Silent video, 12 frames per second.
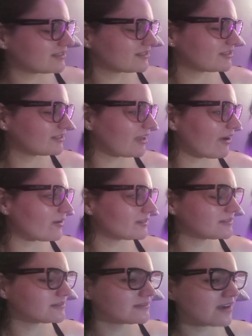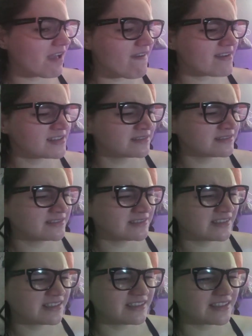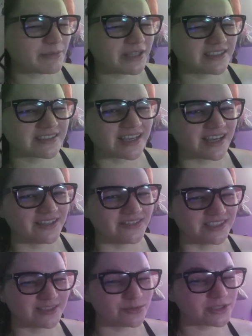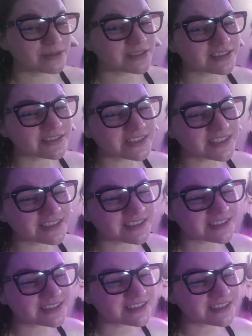So, I mean, this kind of is a pre-made surface.